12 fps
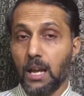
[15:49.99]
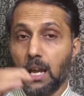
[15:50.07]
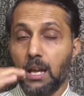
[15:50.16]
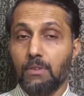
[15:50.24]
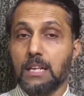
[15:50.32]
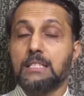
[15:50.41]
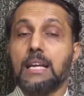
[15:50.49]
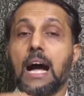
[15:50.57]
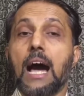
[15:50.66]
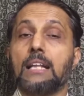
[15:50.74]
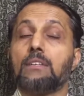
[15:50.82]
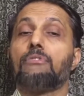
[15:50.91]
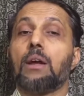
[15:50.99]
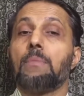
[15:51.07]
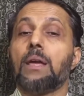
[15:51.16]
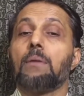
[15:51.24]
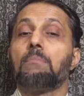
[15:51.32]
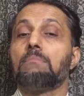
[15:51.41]
he will charge
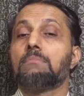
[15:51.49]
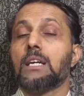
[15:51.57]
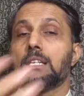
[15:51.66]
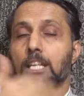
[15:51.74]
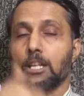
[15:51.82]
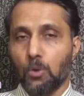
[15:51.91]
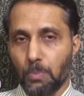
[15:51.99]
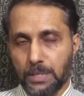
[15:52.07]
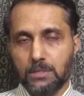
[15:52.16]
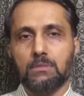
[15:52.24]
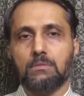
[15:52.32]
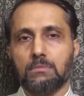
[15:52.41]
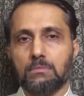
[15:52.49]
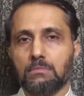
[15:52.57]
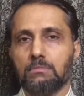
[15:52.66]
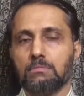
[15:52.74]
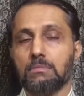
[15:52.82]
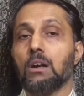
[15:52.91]
from him 13 rupees
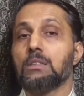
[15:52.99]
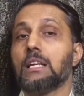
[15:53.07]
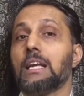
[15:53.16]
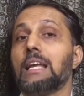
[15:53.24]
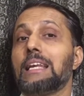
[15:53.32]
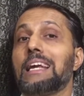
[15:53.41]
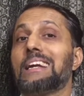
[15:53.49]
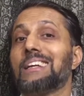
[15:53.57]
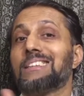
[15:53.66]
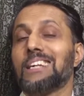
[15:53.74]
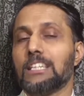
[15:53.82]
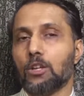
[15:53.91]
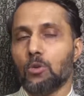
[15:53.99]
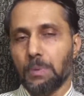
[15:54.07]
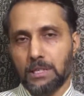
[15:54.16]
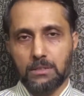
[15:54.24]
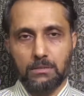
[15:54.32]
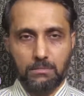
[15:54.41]
because he need 30
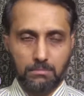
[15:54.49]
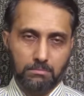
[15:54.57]
rupees.